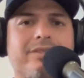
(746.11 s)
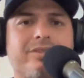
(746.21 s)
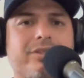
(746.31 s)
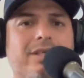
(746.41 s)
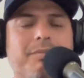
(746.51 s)
of
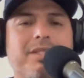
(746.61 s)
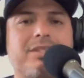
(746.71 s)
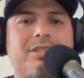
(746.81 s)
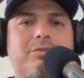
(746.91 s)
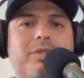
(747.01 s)
shit. I mean,
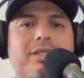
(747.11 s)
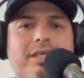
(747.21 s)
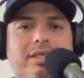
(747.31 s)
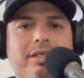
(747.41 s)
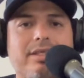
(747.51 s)
this is
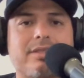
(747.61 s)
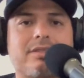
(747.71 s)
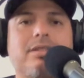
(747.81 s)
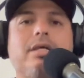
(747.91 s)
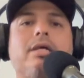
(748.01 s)
ridiculous.